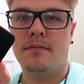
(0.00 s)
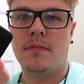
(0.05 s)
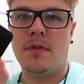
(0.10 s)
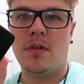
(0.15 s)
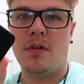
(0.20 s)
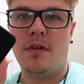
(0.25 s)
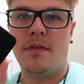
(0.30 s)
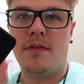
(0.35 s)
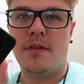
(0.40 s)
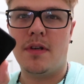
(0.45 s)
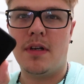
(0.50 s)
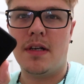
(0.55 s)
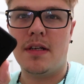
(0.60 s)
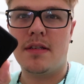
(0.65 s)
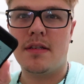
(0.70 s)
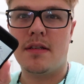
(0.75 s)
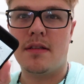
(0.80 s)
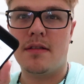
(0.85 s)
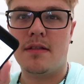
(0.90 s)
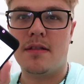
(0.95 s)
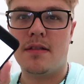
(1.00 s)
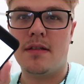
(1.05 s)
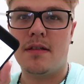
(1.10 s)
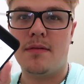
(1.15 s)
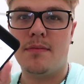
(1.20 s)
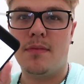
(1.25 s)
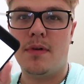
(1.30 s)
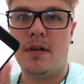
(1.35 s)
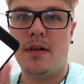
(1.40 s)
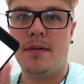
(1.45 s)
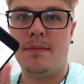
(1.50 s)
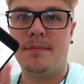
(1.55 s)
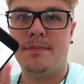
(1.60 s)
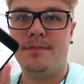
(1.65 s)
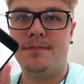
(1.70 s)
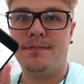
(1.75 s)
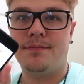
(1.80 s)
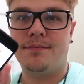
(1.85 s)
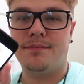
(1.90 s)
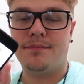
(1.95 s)
I don't know if you guys can see, but
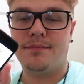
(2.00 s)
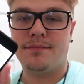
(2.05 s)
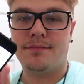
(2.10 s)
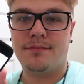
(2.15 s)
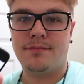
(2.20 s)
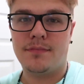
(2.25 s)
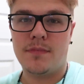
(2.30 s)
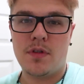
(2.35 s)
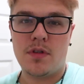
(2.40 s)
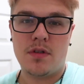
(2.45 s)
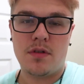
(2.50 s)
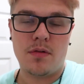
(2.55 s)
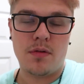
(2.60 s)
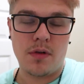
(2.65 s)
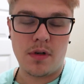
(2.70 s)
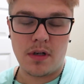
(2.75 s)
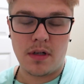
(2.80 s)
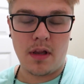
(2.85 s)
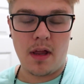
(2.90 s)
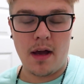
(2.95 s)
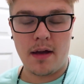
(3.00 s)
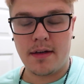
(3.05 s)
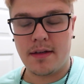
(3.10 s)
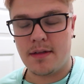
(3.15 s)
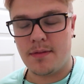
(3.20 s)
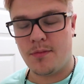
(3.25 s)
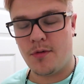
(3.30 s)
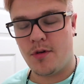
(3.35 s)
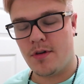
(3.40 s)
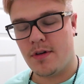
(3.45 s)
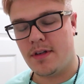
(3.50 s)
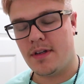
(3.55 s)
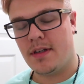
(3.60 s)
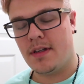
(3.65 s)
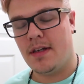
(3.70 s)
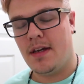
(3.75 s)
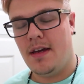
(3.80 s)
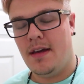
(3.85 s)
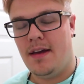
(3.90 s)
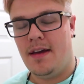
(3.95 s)
it's two o'clock in the morning.